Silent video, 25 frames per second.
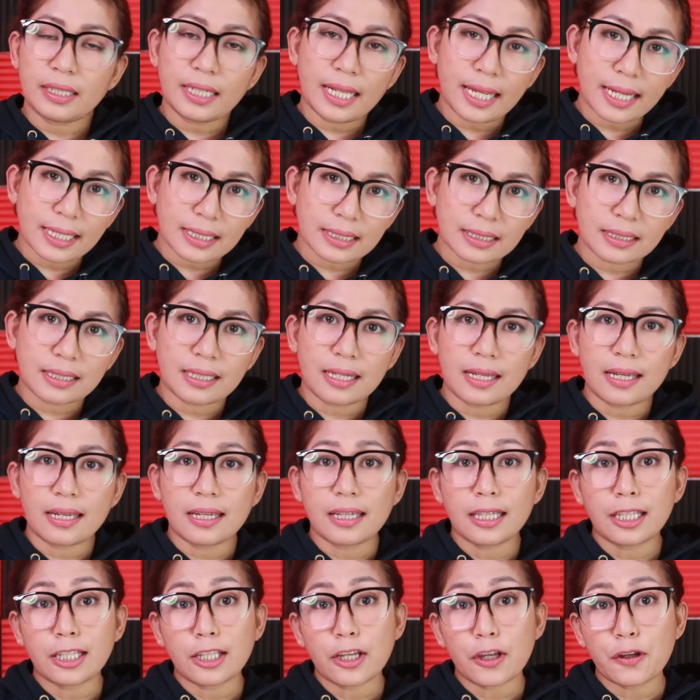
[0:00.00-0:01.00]
Next,
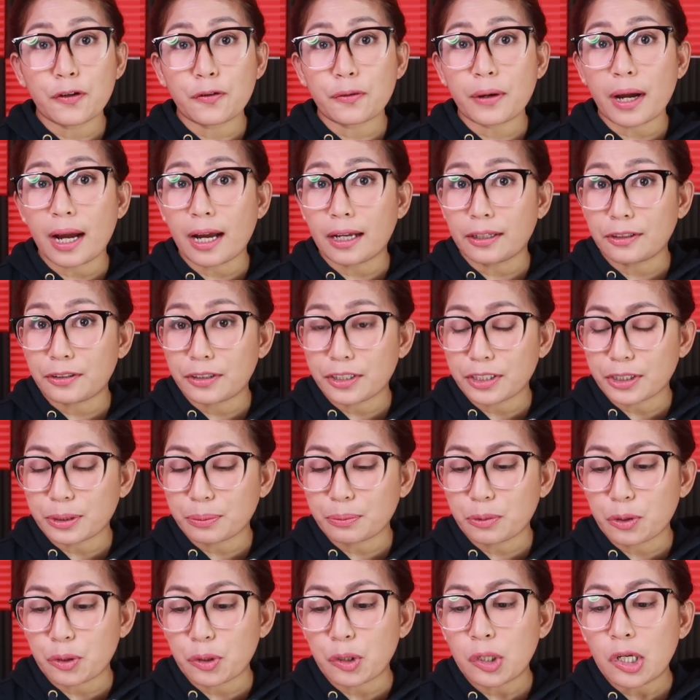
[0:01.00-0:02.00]
hihingi niyo yung address
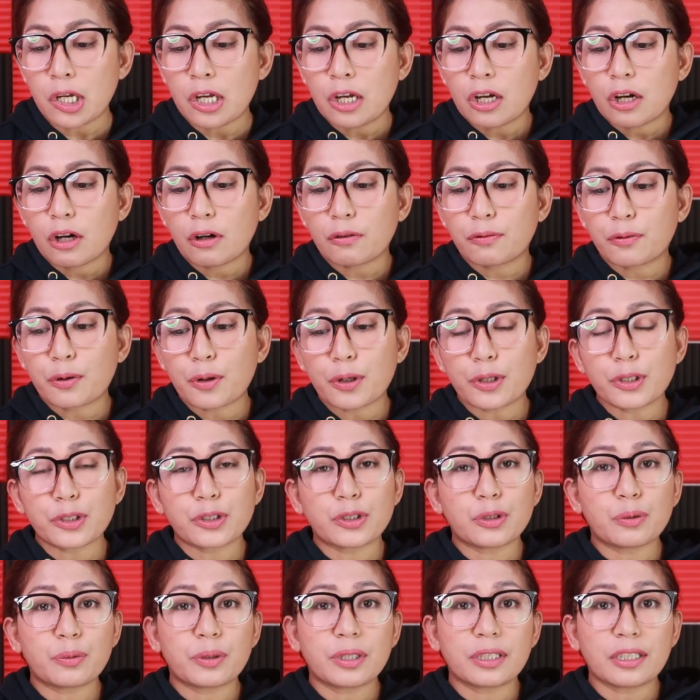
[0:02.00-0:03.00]
mo. Of
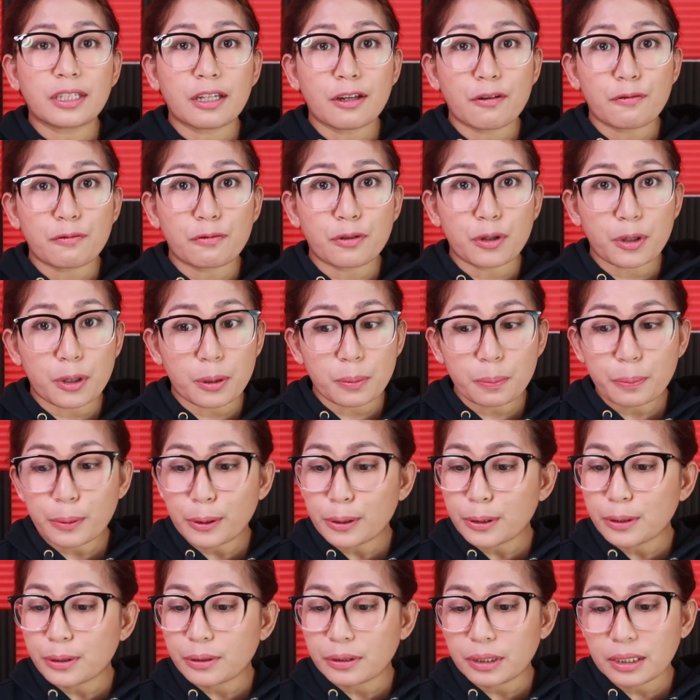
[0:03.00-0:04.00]
course, you will give your
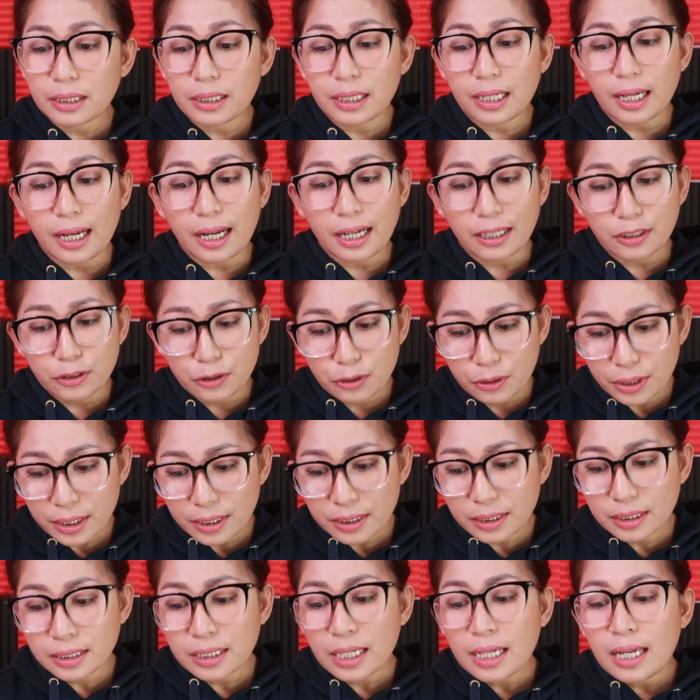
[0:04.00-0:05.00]
personal
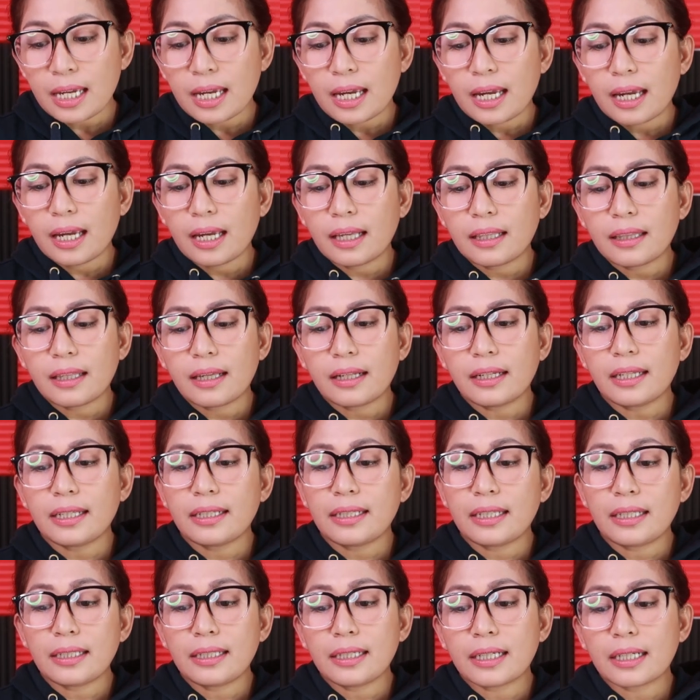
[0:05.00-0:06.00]
address, and then
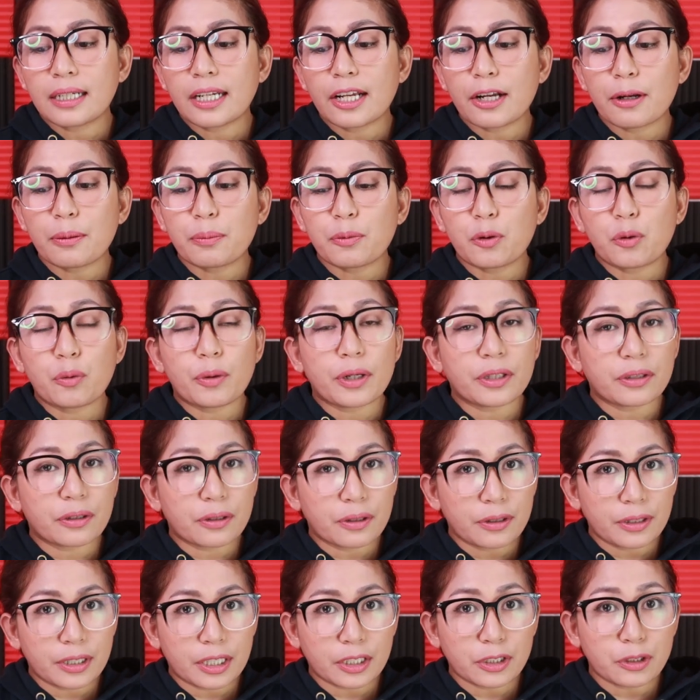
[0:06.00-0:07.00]
i-declare mo
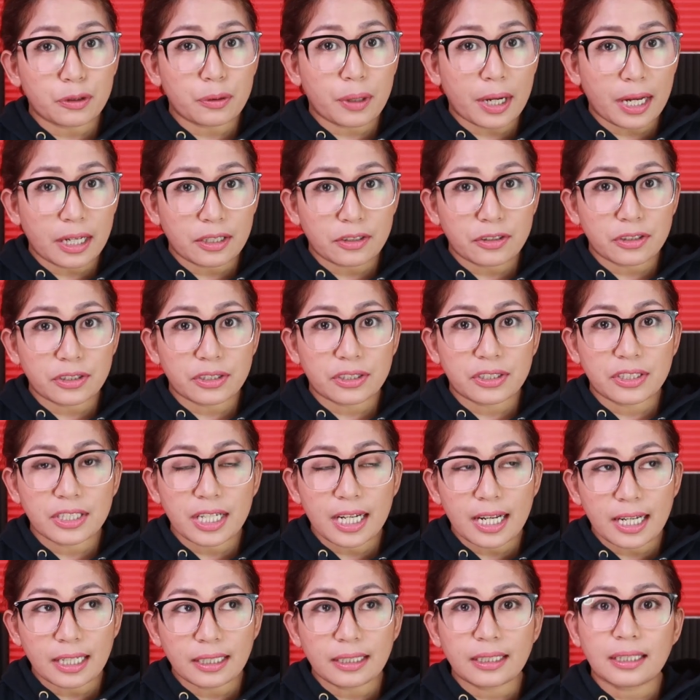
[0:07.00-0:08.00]
whether or not yung address
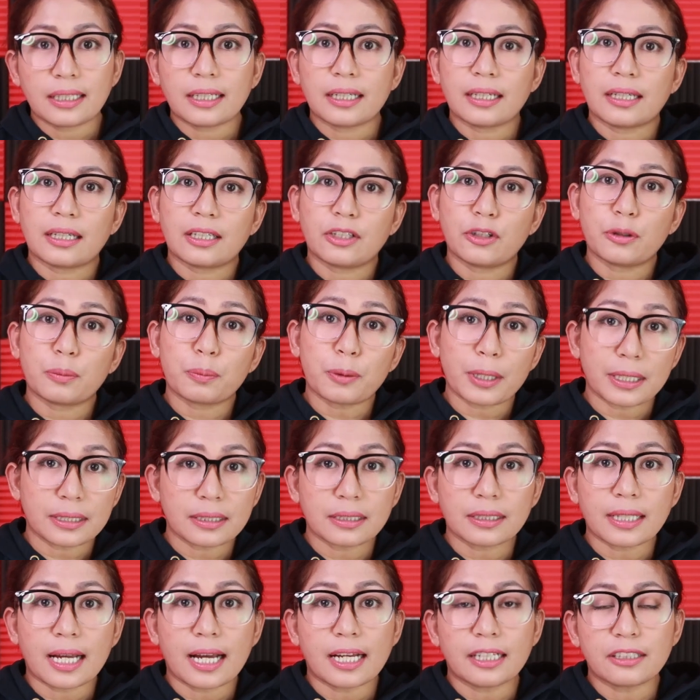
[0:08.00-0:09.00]
dyan, yung
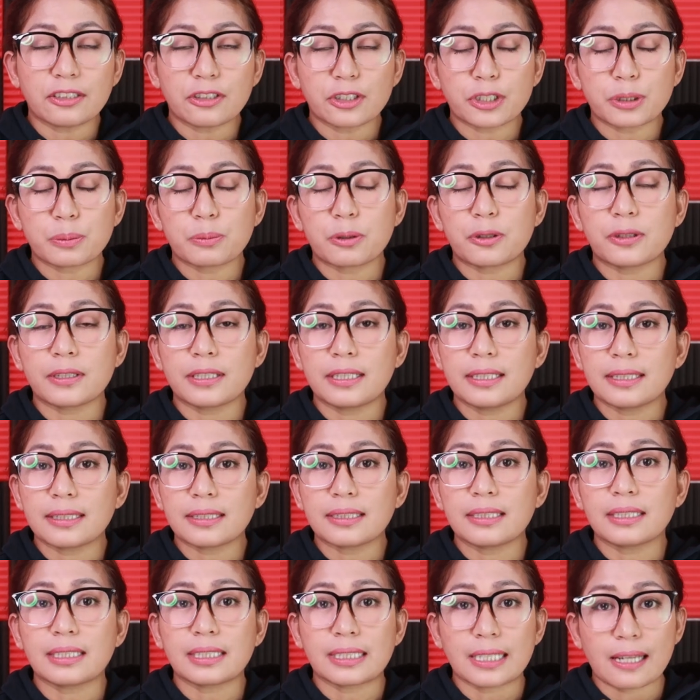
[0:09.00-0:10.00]
present address mo,
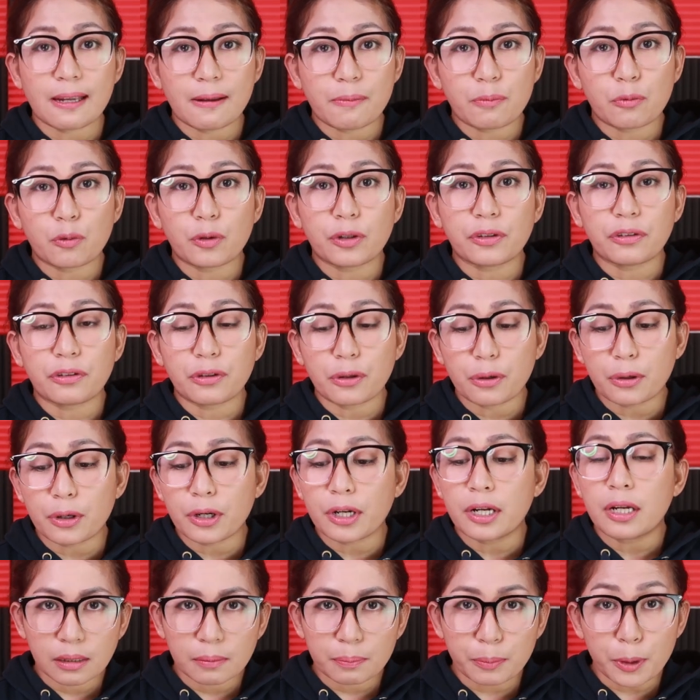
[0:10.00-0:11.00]
is the same with
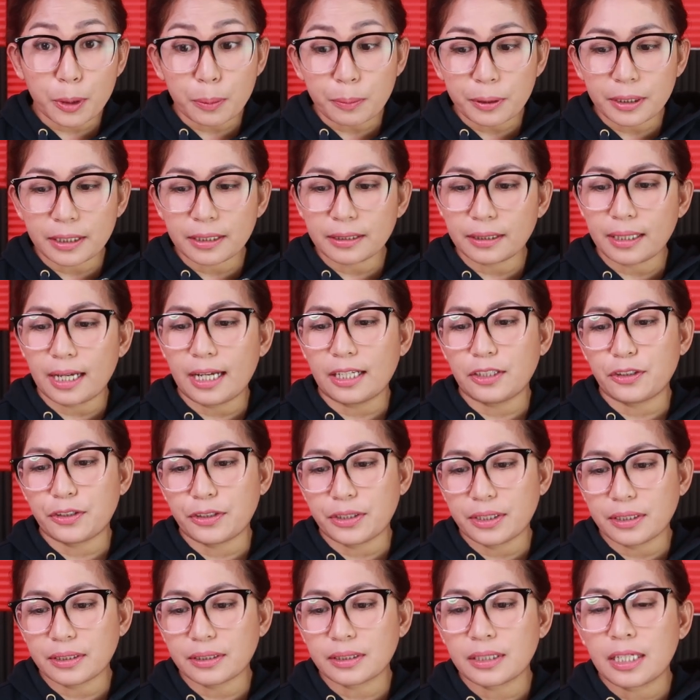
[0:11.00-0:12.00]
your permanent
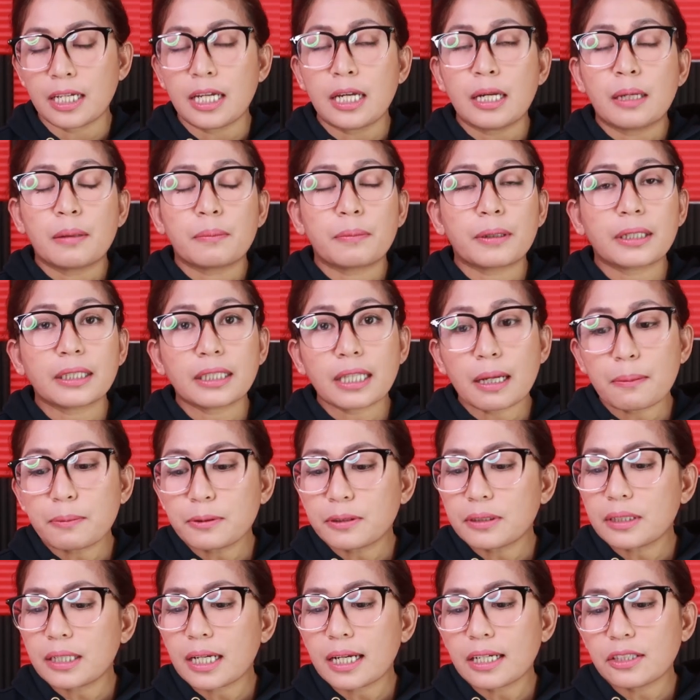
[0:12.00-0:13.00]
address.
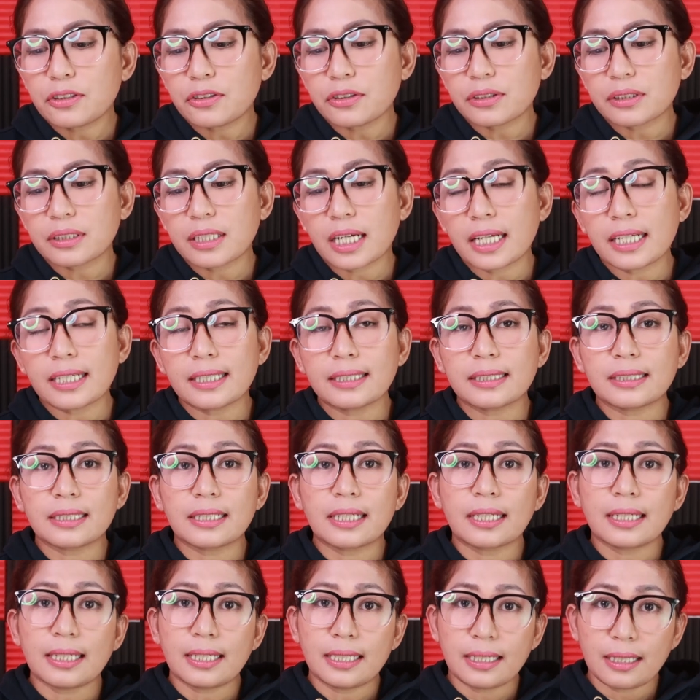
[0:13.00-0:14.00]
Pagkatapos ng address,
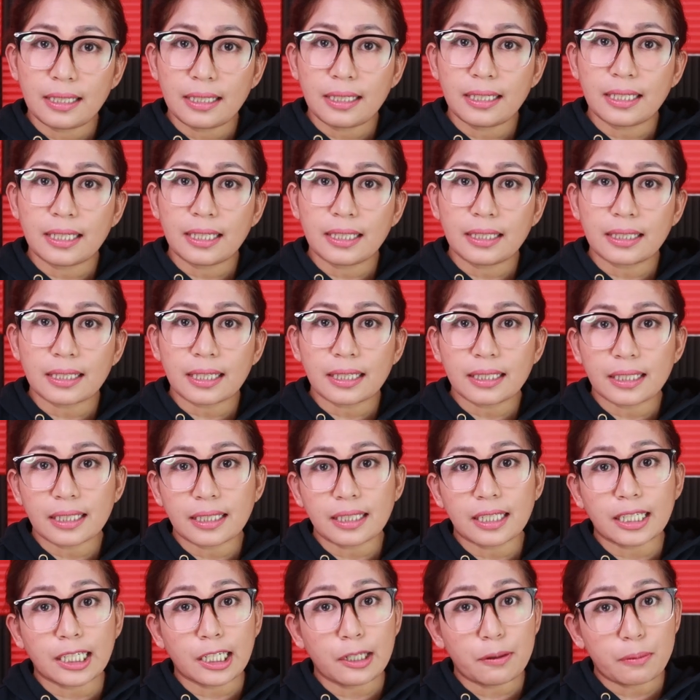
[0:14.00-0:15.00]
guys, hihingin ka
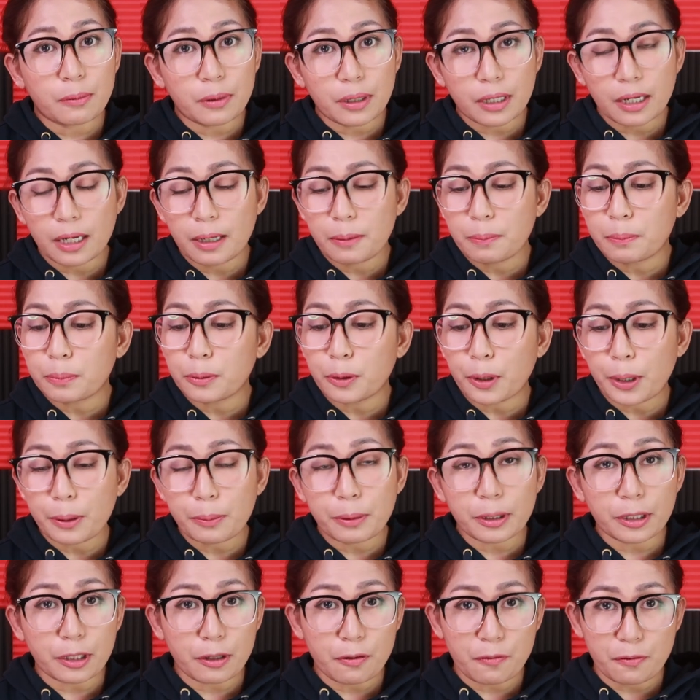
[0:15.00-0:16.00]
niya ng
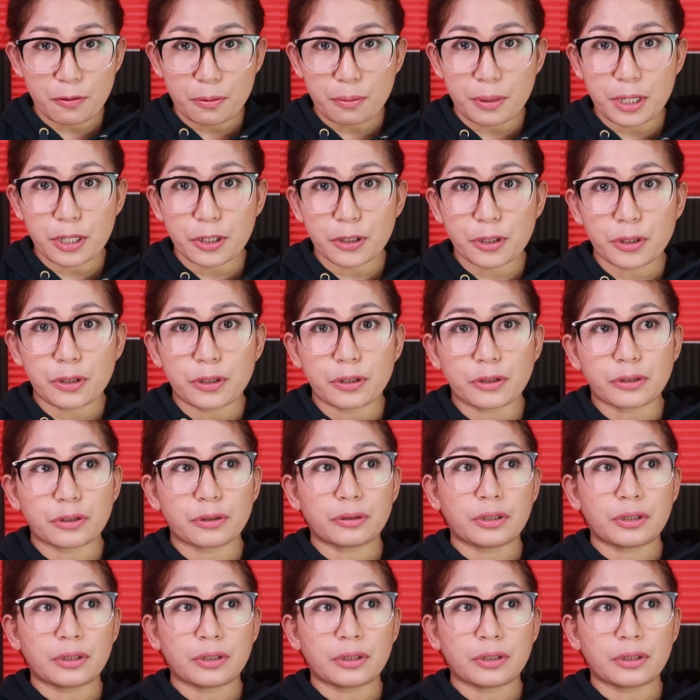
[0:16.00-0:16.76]
employment information.